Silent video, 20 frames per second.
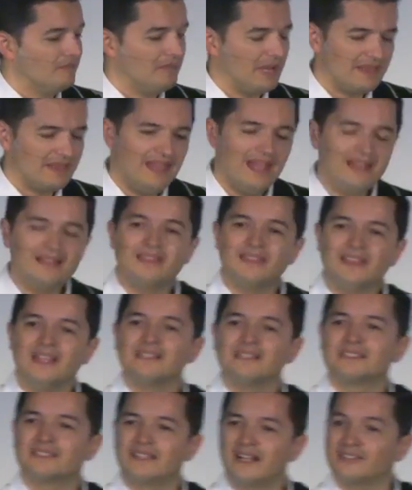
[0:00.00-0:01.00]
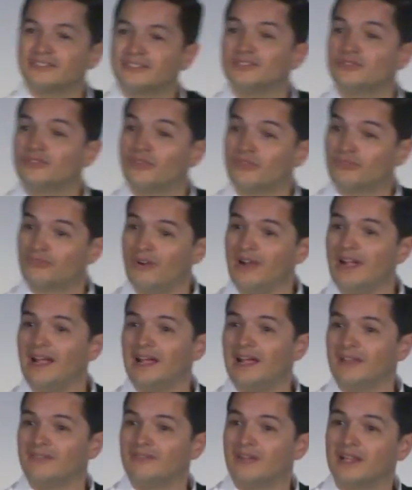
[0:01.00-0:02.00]
But then things started to
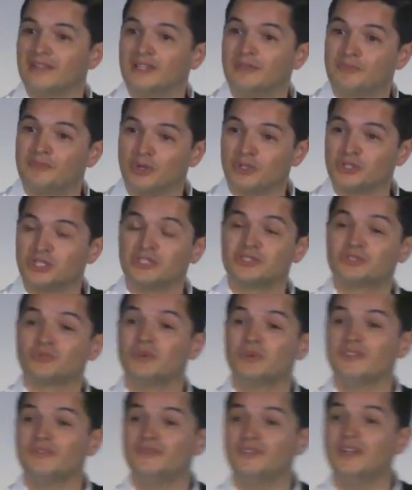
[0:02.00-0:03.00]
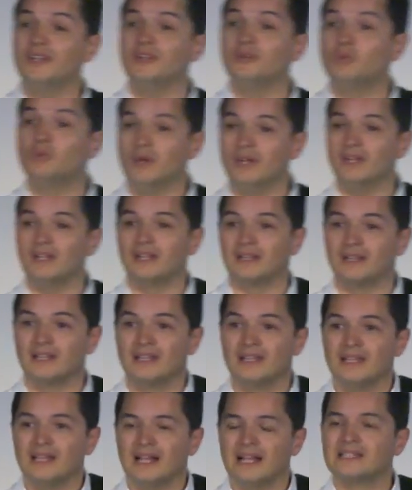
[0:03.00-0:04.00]
thrive, and the projects went very well.